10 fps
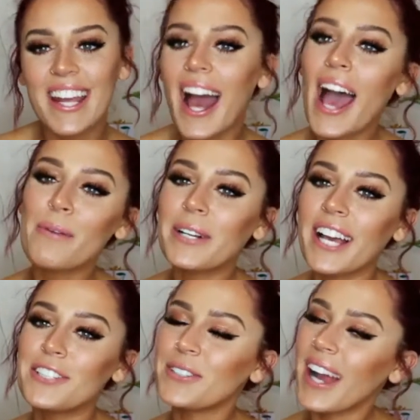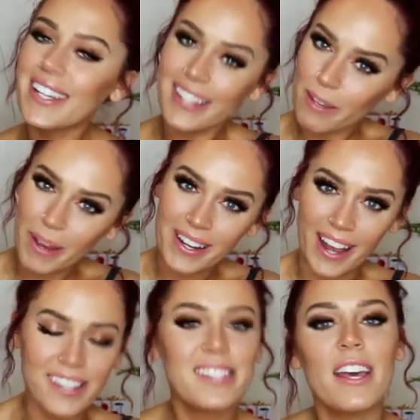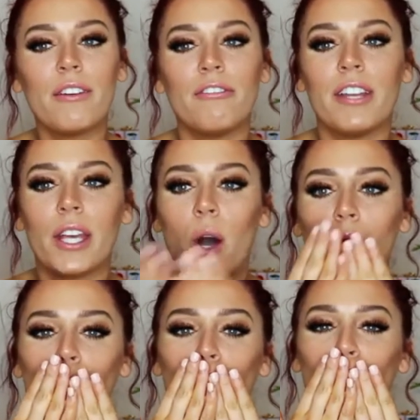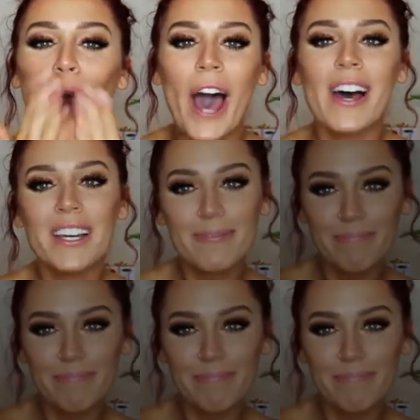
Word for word: and I will catch you guys in my next video. Mwah.